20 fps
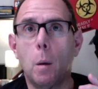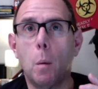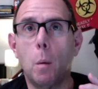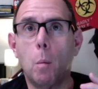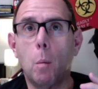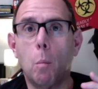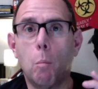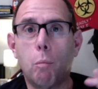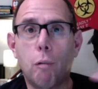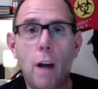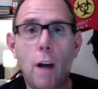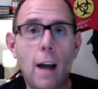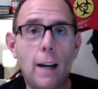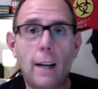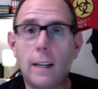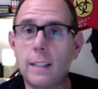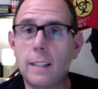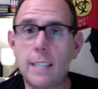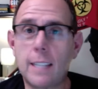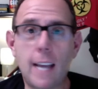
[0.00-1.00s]

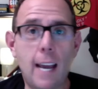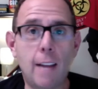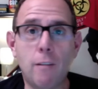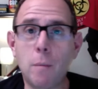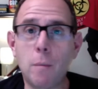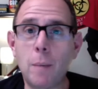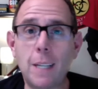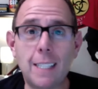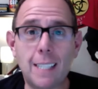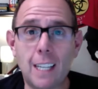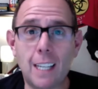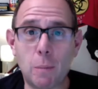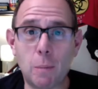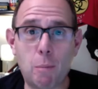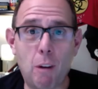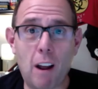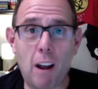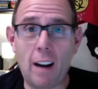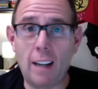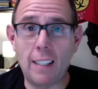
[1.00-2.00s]
Products, everybody sells
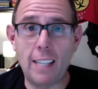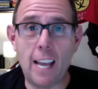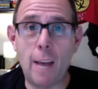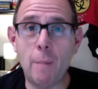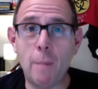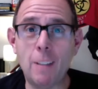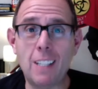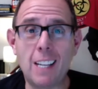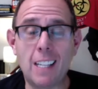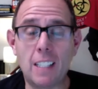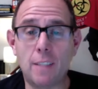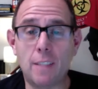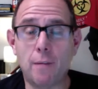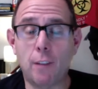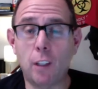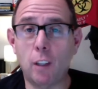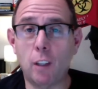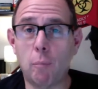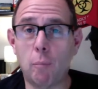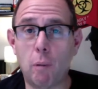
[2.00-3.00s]
products. Amazon is
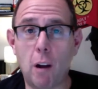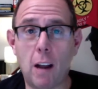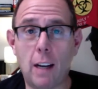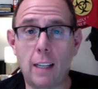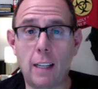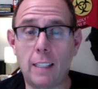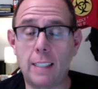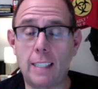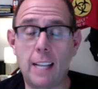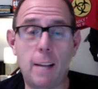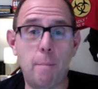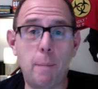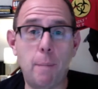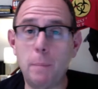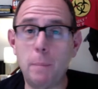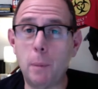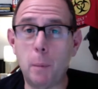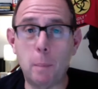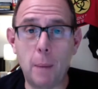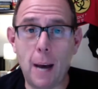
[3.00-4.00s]
full of products that
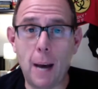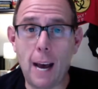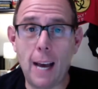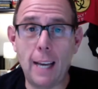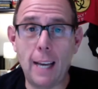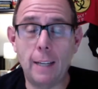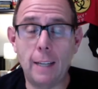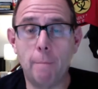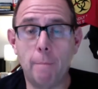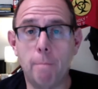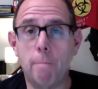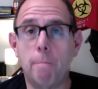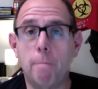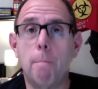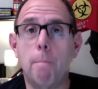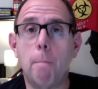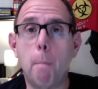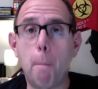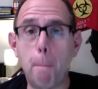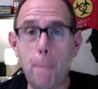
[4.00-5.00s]
people buy.
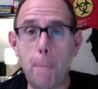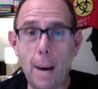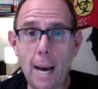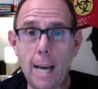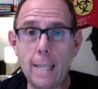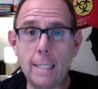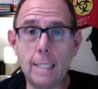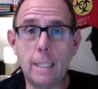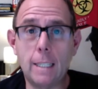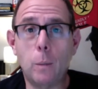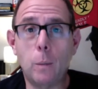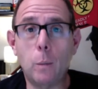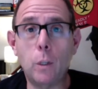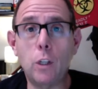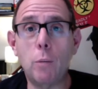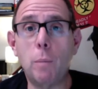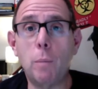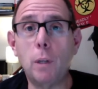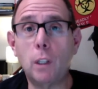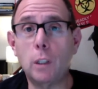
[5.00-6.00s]
But when
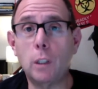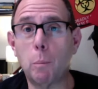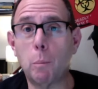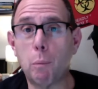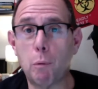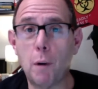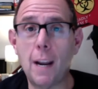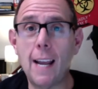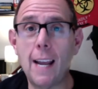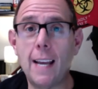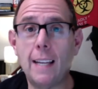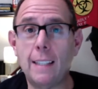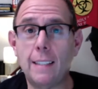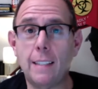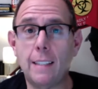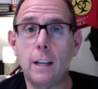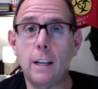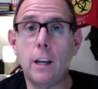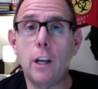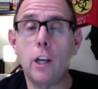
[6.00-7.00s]
you build a brand,
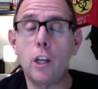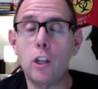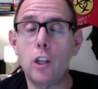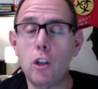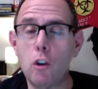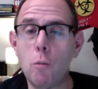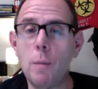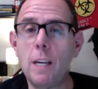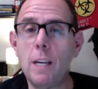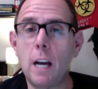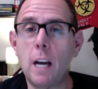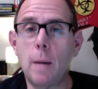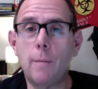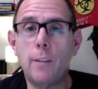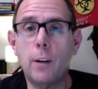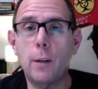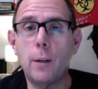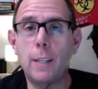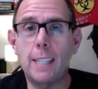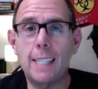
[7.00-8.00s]
you become
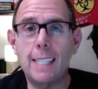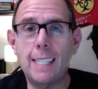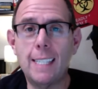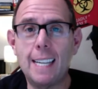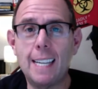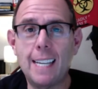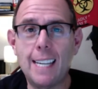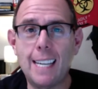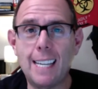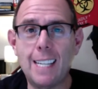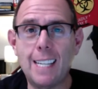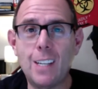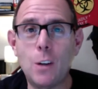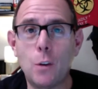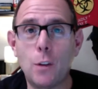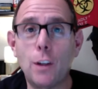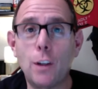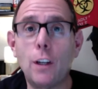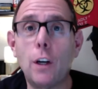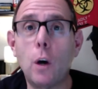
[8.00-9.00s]
very sticky. You're
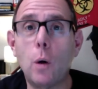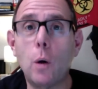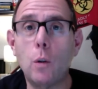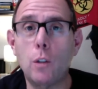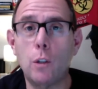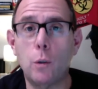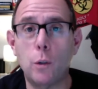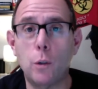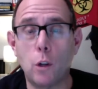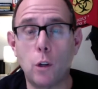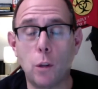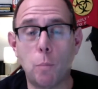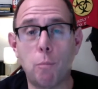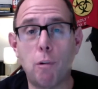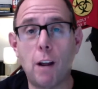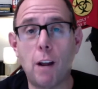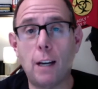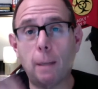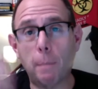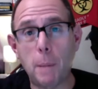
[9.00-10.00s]
the go-to. You're the
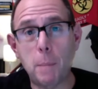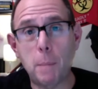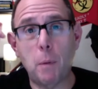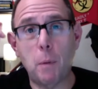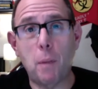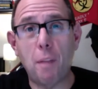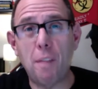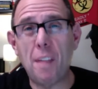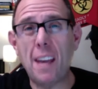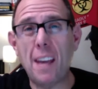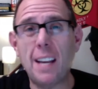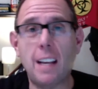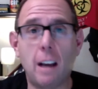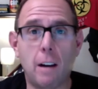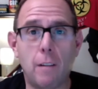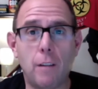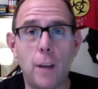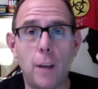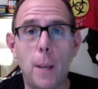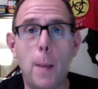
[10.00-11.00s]
product people think
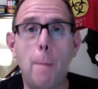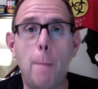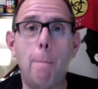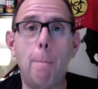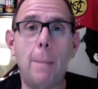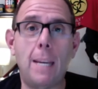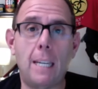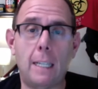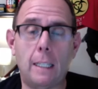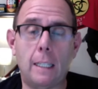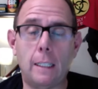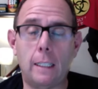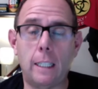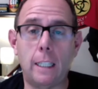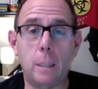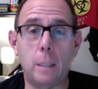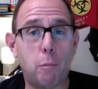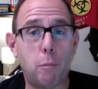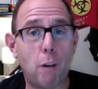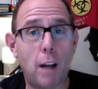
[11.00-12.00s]
of immediately,
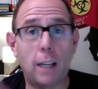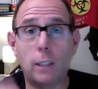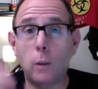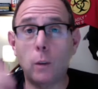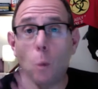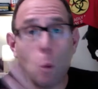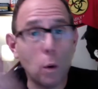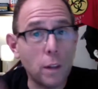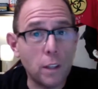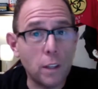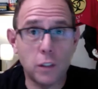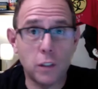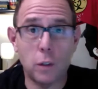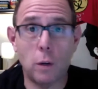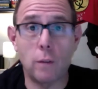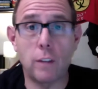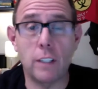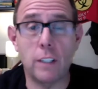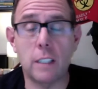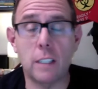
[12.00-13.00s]
the product or the
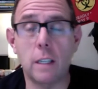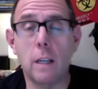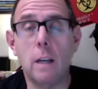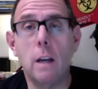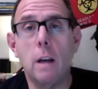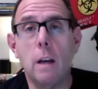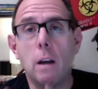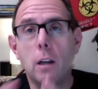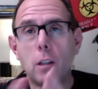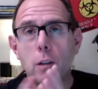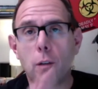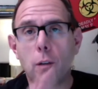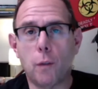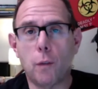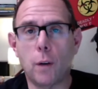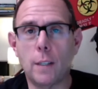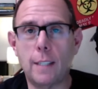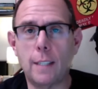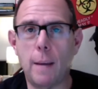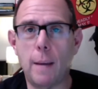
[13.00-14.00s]
service. So for
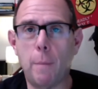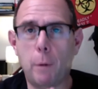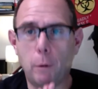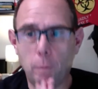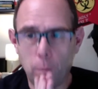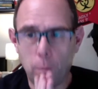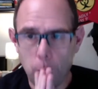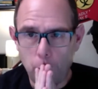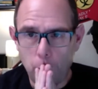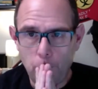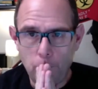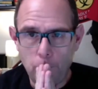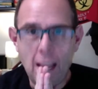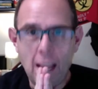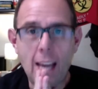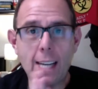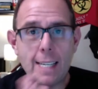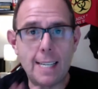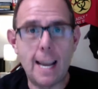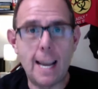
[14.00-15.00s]
example,
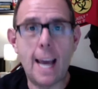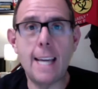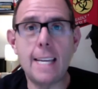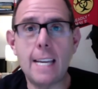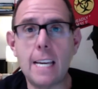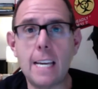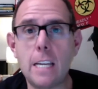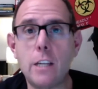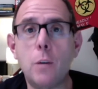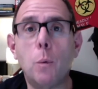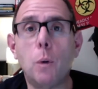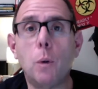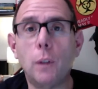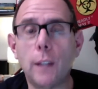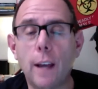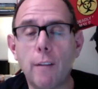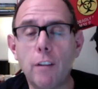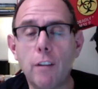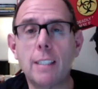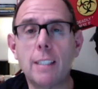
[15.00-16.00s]
Nike, you will
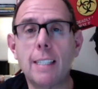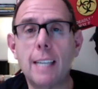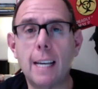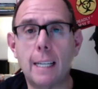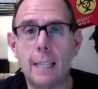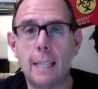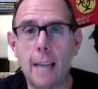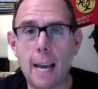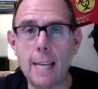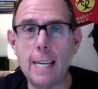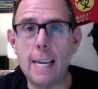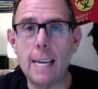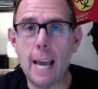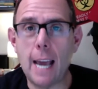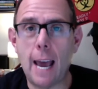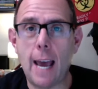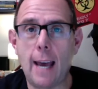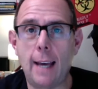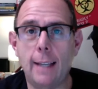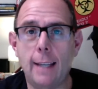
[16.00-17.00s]
never see a Nike
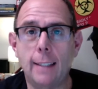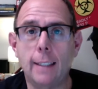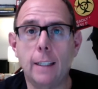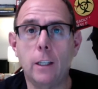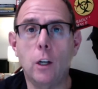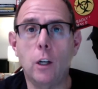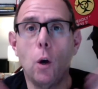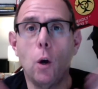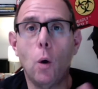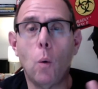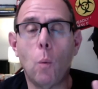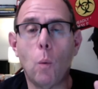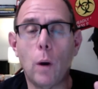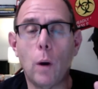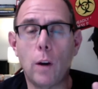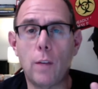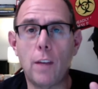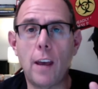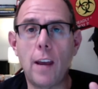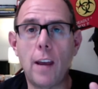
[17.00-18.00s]
ad where
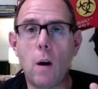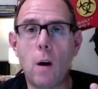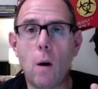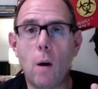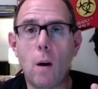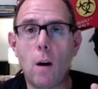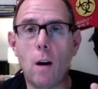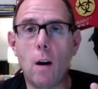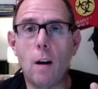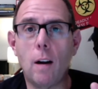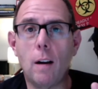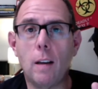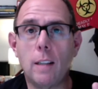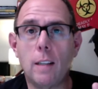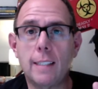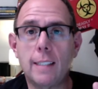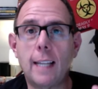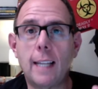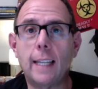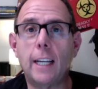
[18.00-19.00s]
they are
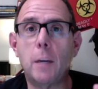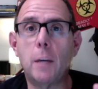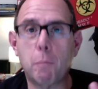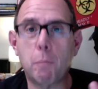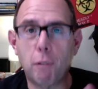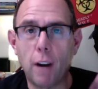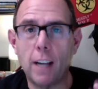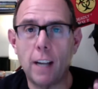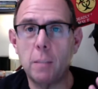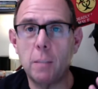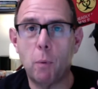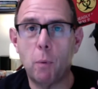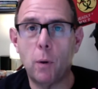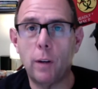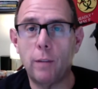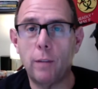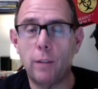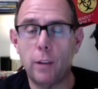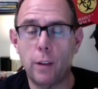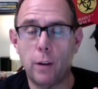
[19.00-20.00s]
selling a price
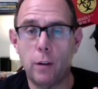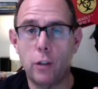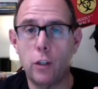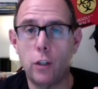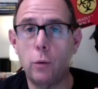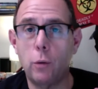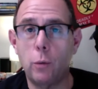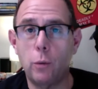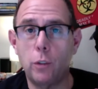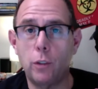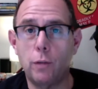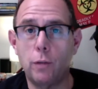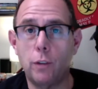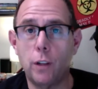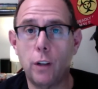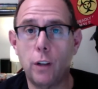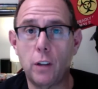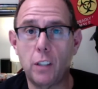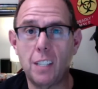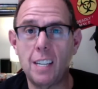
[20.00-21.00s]
point for their shoes, for
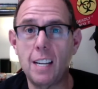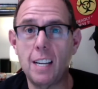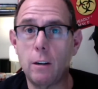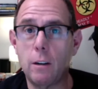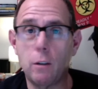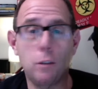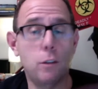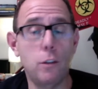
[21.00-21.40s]
their sneakers.